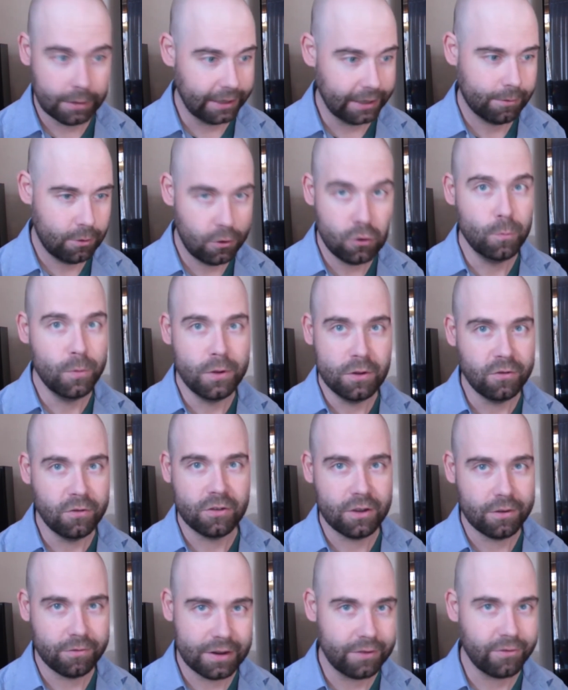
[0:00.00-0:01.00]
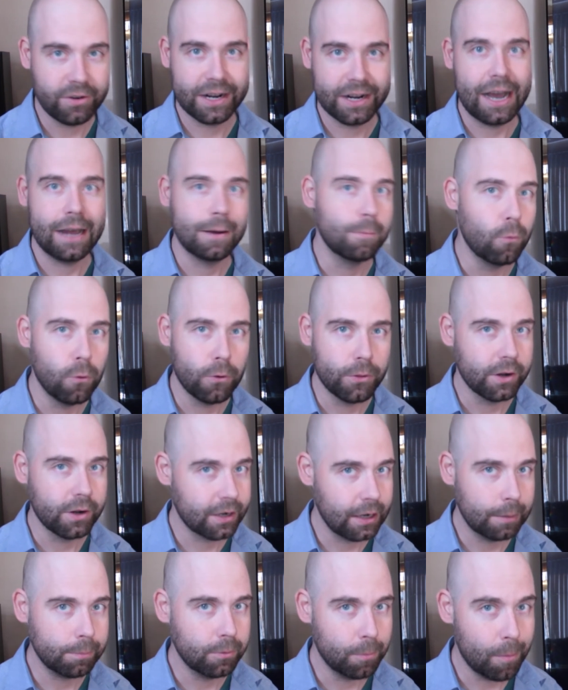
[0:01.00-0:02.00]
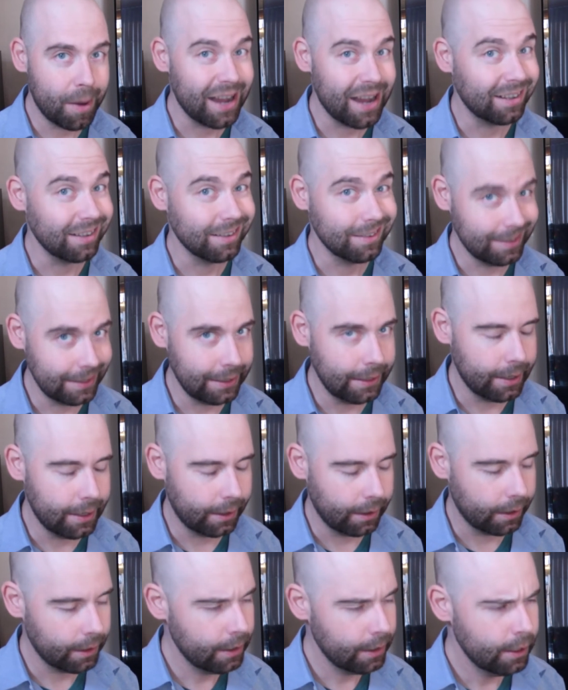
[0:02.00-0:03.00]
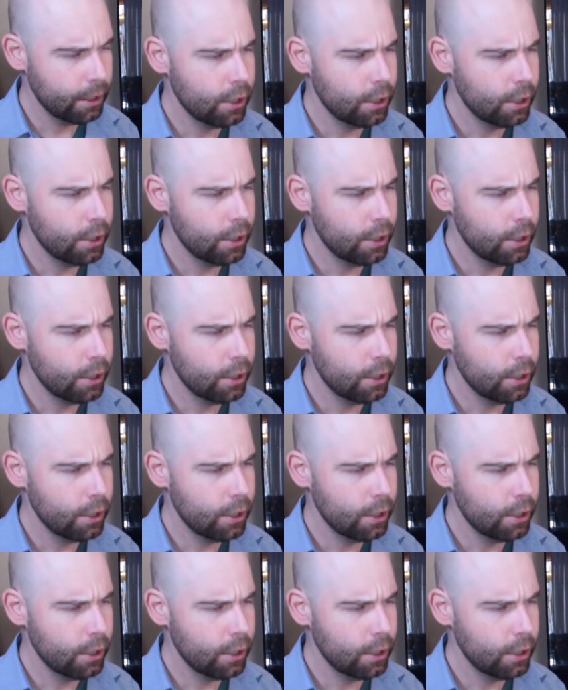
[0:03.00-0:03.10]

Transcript: Like, humans have never gotten more than a couple miles in.